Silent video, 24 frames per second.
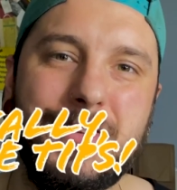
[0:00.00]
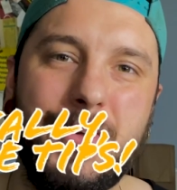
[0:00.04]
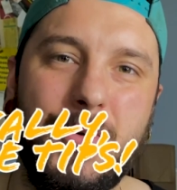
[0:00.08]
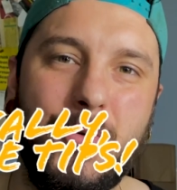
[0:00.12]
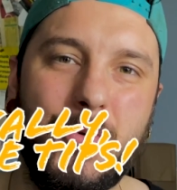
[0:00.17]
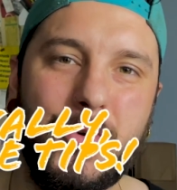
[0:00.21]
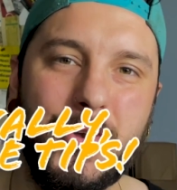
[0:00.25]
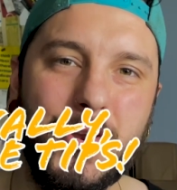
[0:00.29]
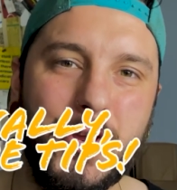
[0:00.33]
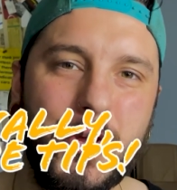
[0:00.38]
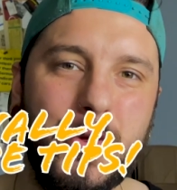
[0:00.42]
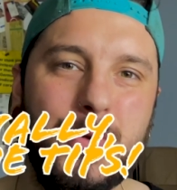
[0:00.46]

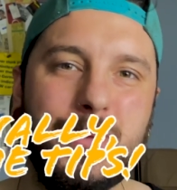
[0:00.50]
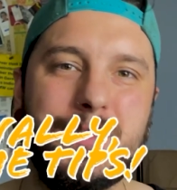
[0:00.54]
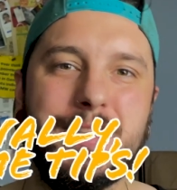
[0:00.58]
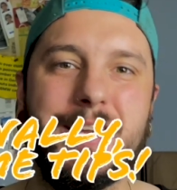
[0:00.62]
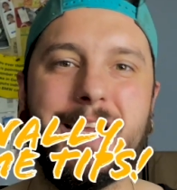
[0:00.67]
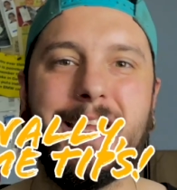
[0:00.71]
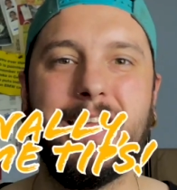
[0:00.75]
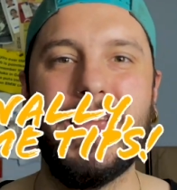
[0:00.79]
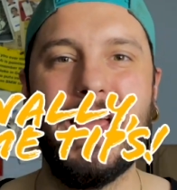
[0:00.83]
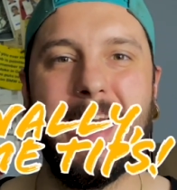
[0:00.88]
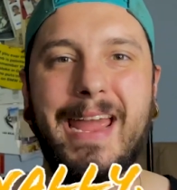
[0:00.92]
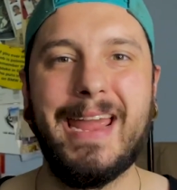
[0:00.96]
on
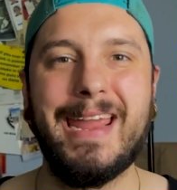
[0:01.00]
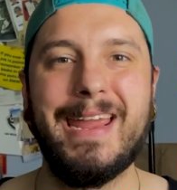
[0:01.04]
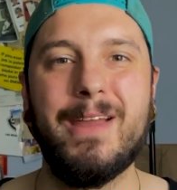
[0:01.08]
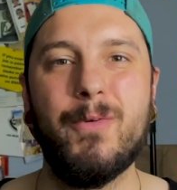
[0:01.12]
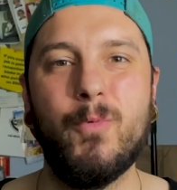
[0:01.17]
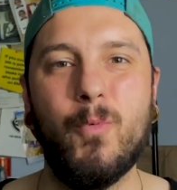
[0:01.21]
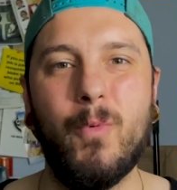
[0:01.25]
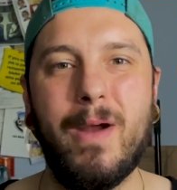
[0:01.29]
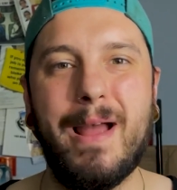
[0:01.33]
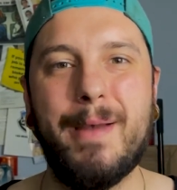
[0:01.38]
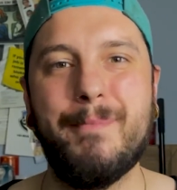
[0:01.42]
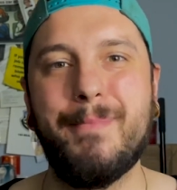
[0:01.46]
using a
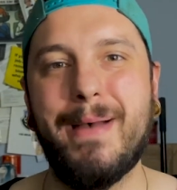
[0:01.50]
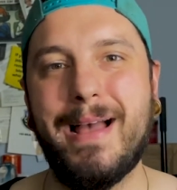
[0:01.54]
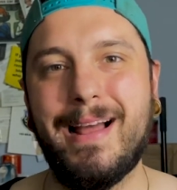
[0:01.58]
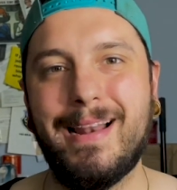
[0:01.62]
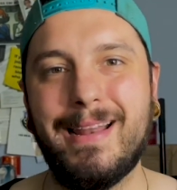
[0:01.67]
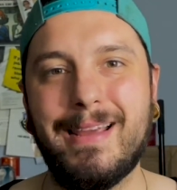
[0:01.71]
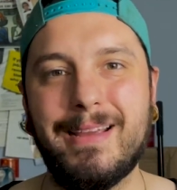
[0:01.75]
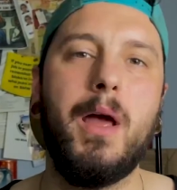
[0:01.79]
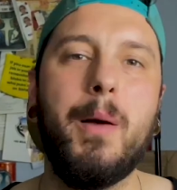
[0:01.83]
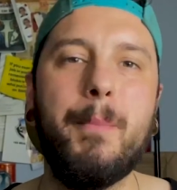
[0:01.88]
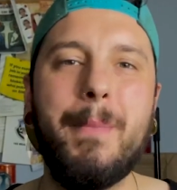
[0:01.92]
wet palette.